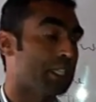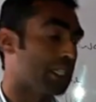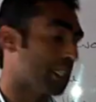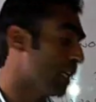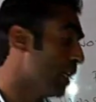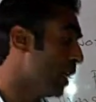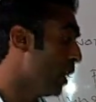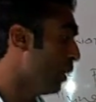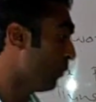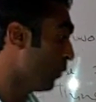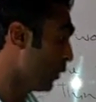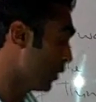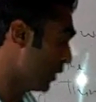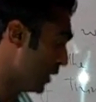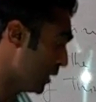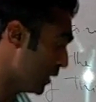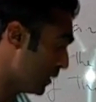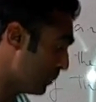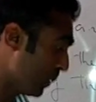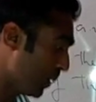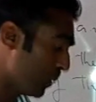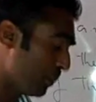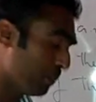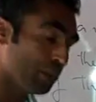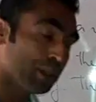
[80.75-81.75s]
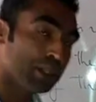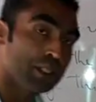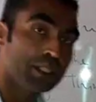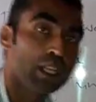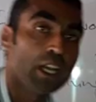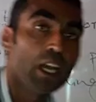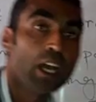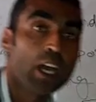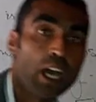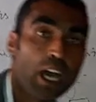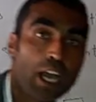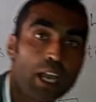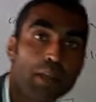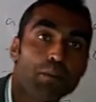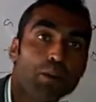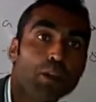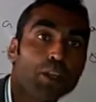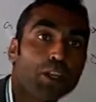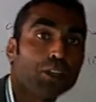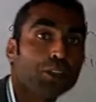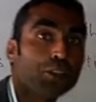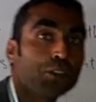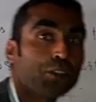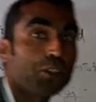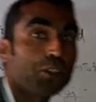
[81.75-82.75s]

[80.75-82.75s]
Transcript: place. For this purpose I am